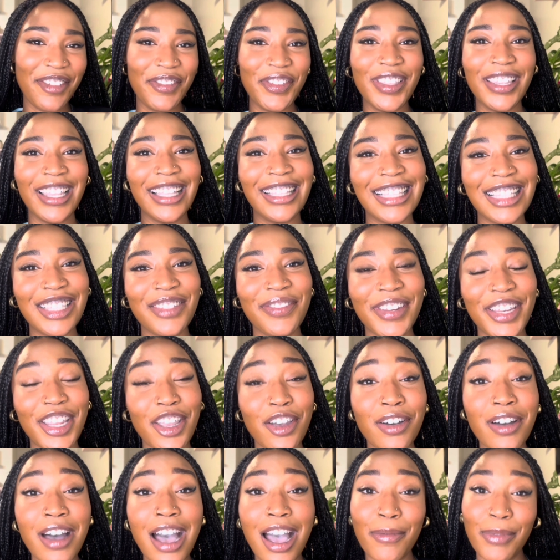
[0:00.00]
you like this
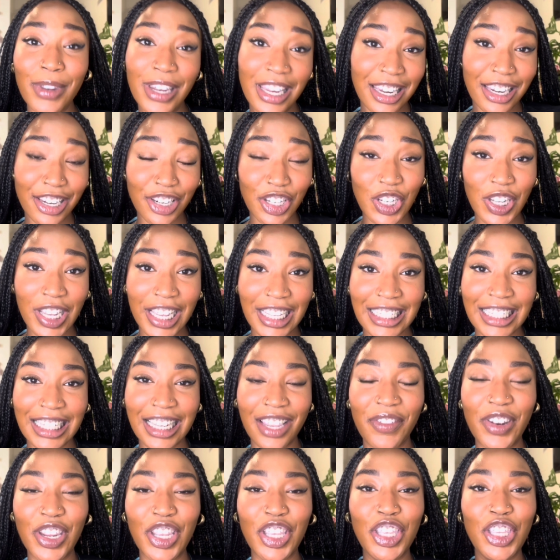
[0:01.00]
video, I'm gonna need you guys to
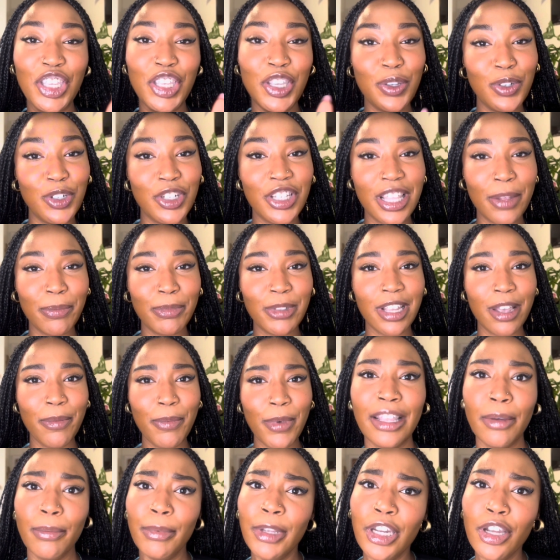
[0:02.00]
give it a huge thumbs up.
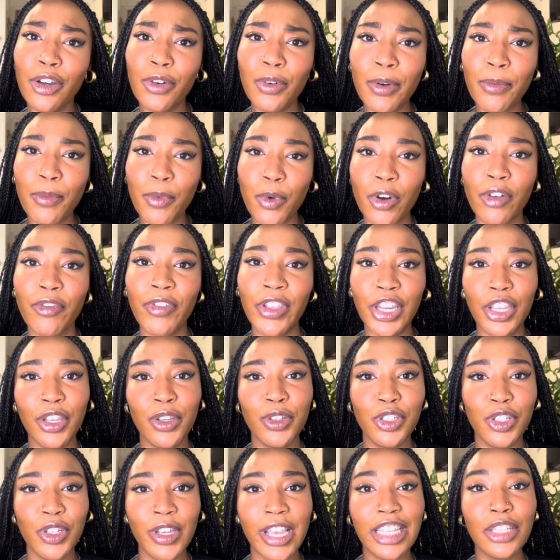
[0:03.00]
Let me know what more
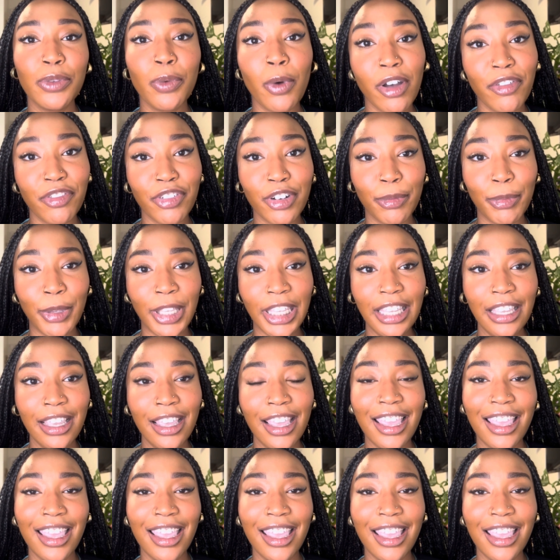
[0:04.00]
videos you guys want from me.